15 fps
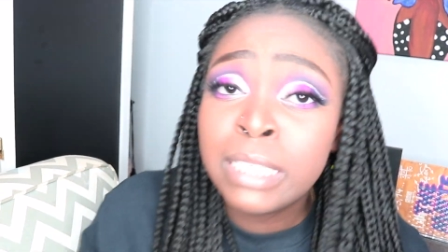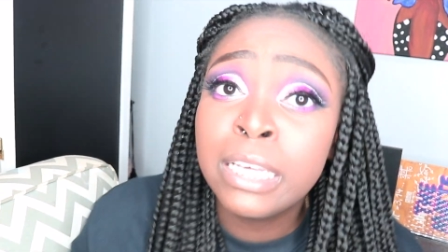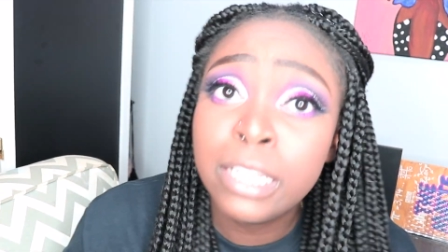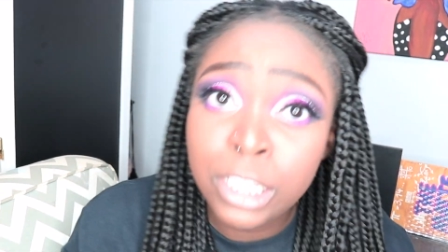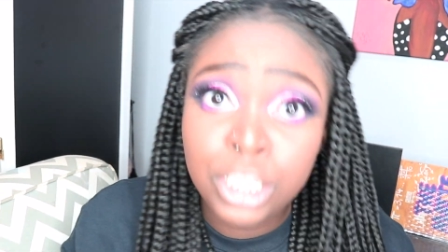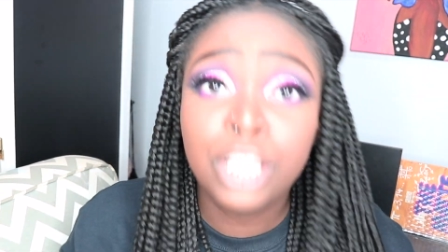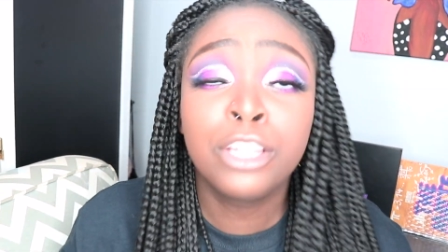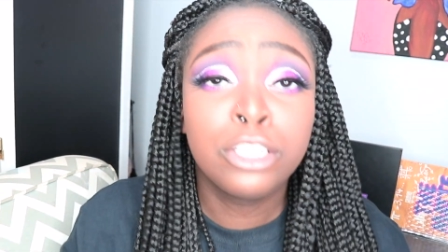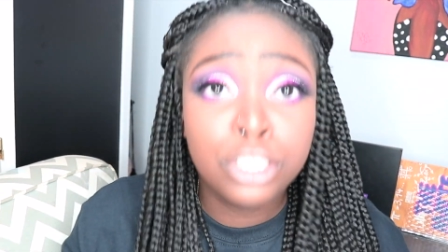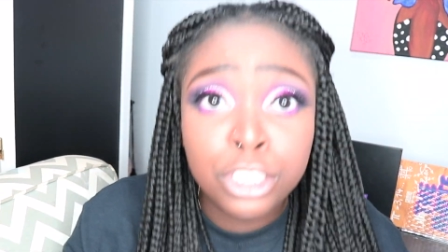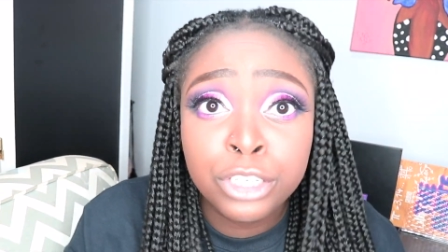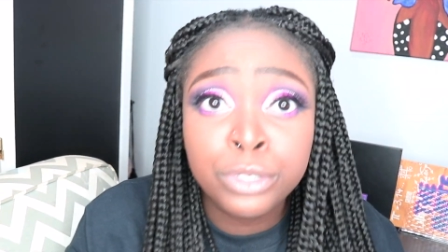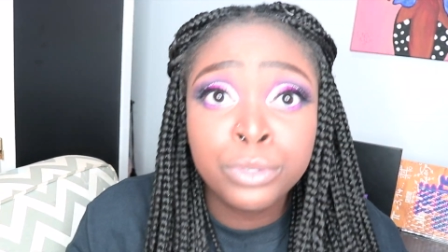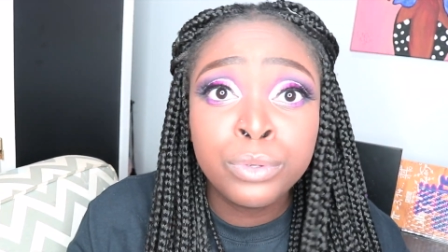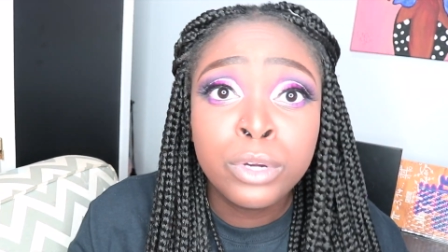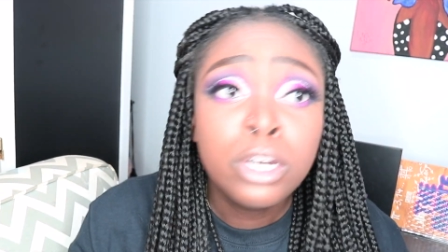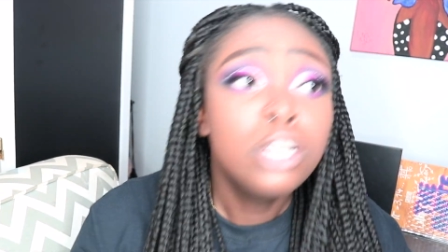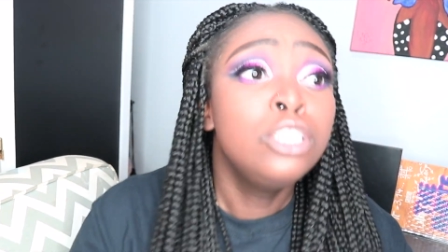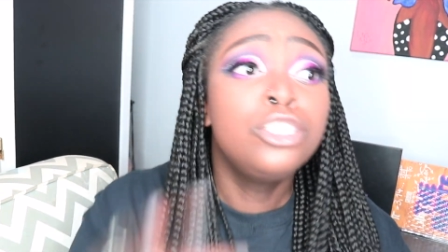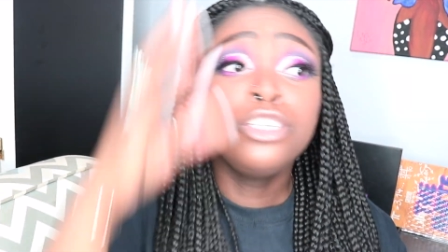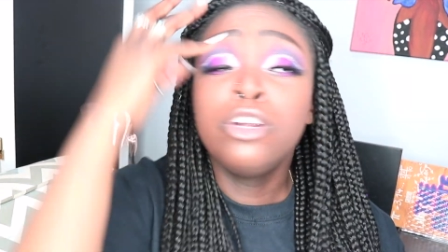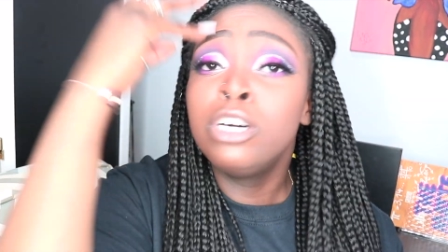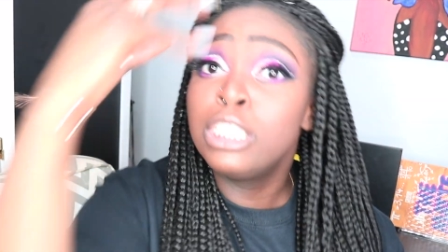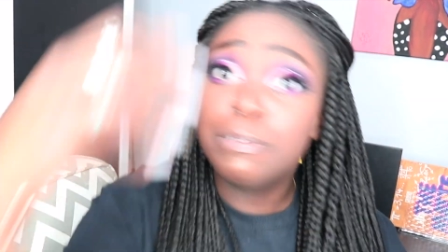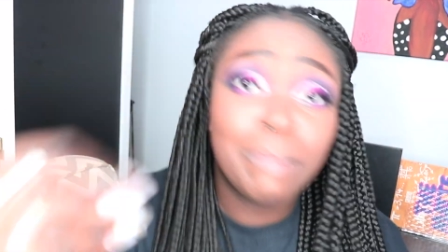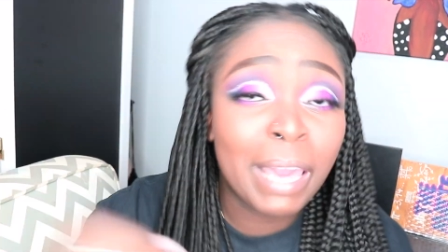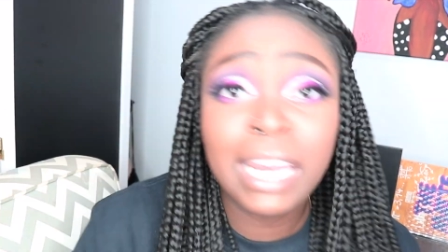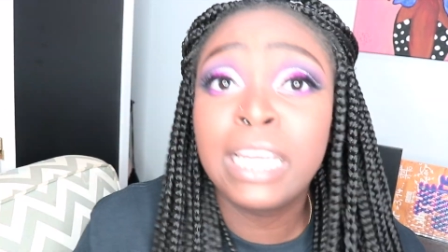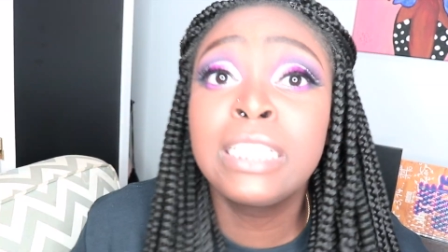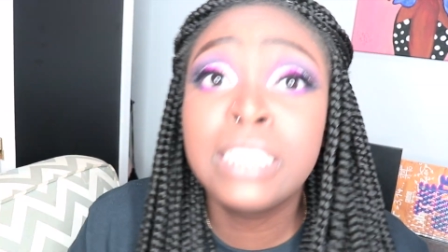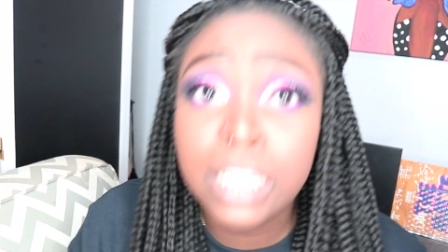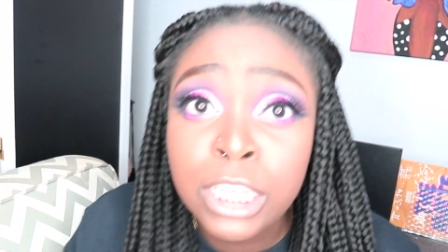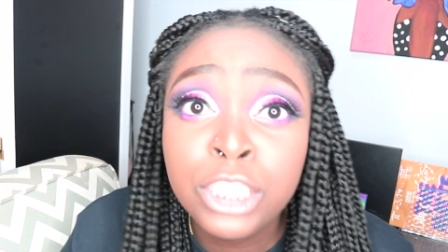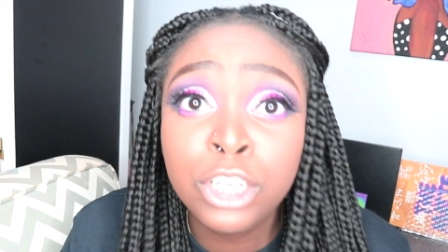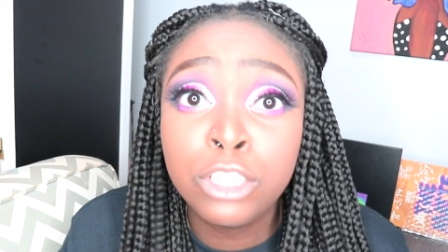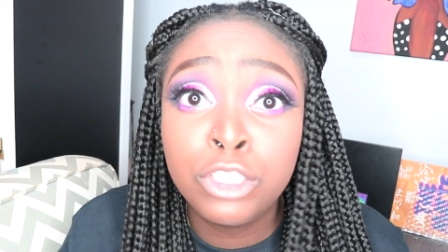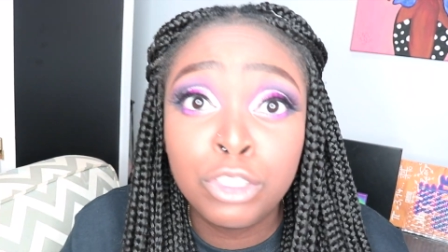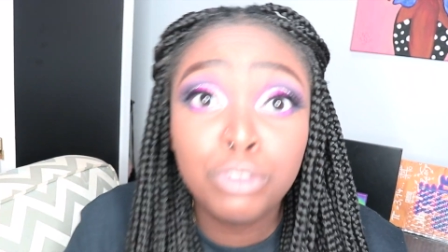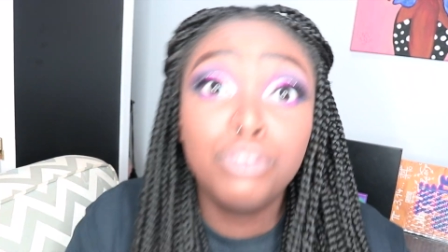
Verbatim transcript: kill each other too? Do you know Hispanics kill each other too?